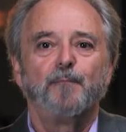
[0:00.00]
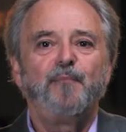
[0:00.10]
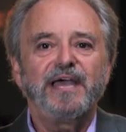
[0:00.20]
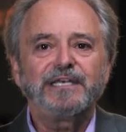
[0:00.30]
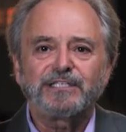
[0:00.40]

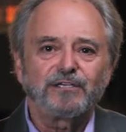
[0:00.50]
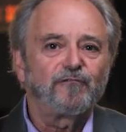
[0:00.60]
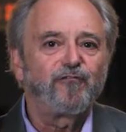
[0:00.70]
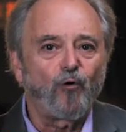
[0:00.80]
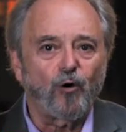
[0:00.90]
bent
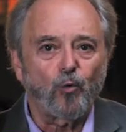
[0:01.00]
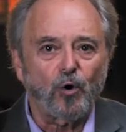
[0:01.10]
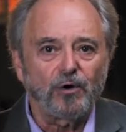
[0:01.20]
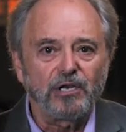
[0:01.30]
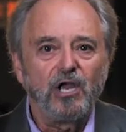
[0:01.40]

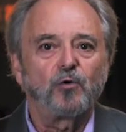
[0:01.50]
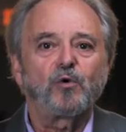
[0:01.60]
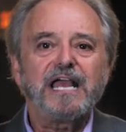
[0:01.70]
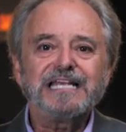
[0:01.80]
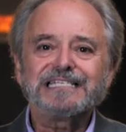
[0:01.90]
forward,
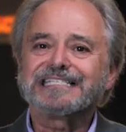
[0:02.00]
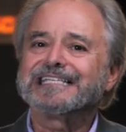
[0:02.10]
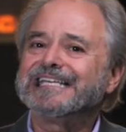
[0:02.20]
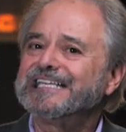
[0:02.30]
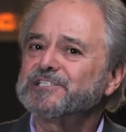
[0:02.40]
raised
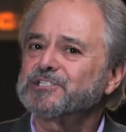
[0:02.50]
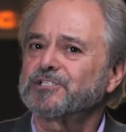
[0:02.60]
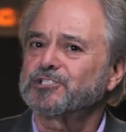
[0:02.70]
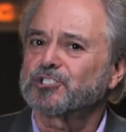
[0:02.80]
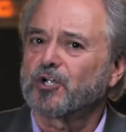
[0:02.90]
his
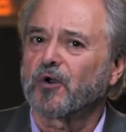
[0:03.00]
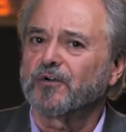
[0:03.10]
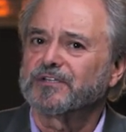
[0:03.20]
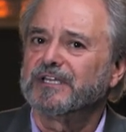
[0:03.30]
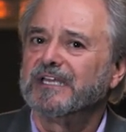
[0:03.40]

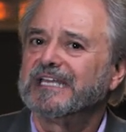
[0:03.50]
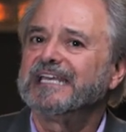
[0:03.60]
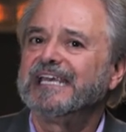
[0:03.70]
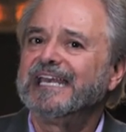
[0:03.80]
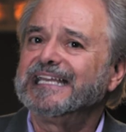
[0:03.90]
skirt in
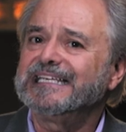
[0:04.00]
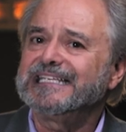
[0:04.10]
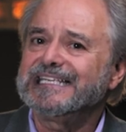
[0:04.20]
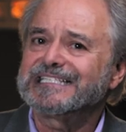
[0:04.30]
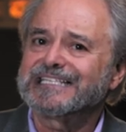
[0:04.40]
an
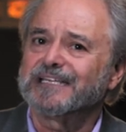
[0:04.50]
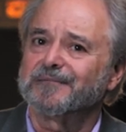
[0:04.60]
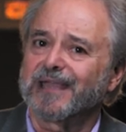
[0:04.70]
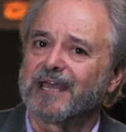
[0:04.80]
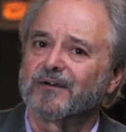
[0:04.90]
indecent
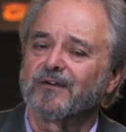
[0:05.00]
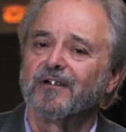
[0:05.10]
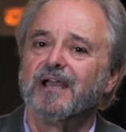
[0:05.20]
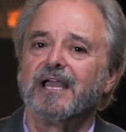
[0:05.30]
manner,